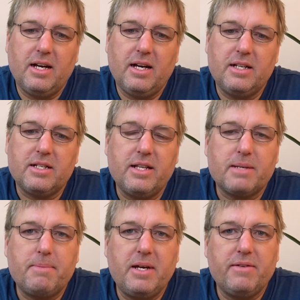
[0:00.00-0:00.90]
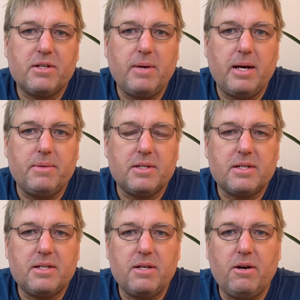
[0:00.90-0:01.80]
this bead of sweat
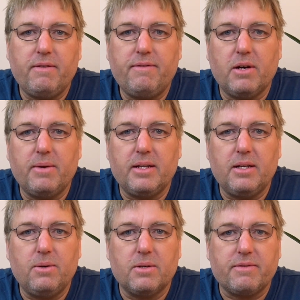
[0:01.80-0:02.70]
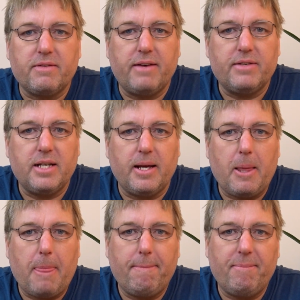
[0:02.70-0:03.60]
was not following the laws of gravity.
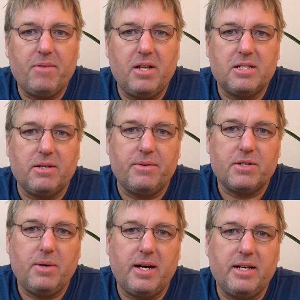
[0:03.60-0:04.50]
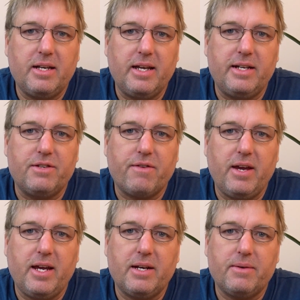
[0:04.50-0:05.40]
So I was quite
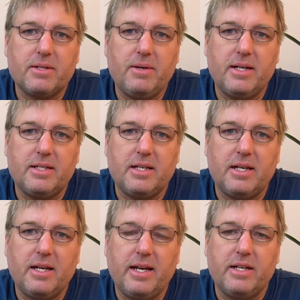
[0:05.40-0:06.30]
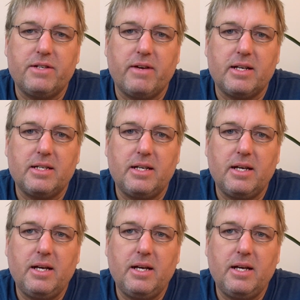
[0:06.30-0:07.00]
intrigued, I was quite interested.